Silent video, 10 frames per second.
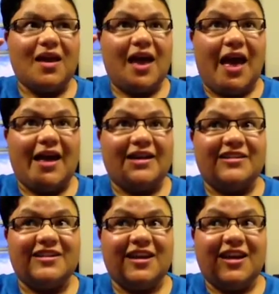
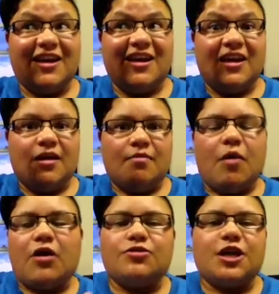And
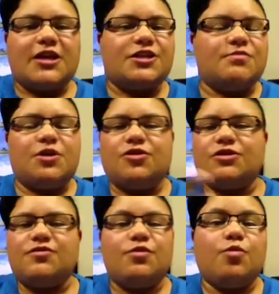Michael Jackson
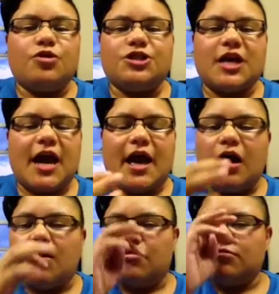because if you watched
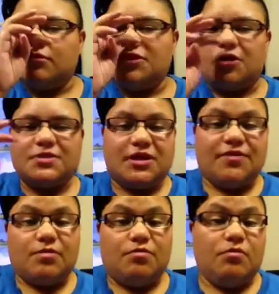our top
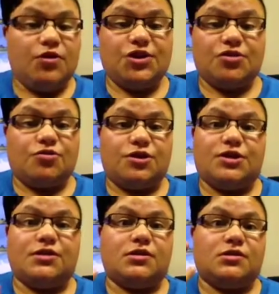7 music
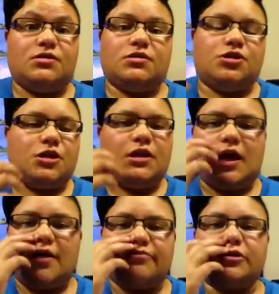choices, she
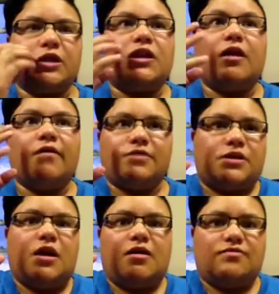loves
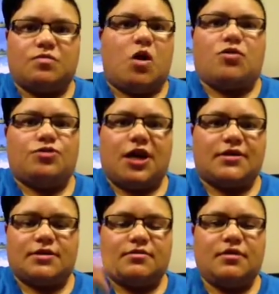Michael
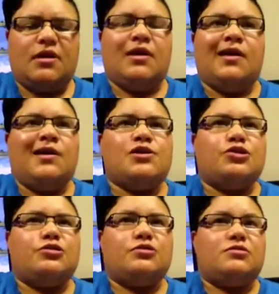Jackson.
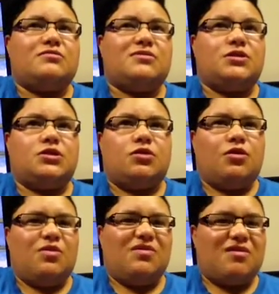Don't
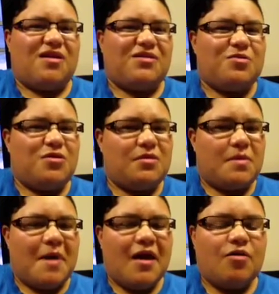know whether I'd call him a
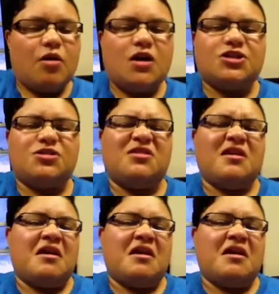man crush,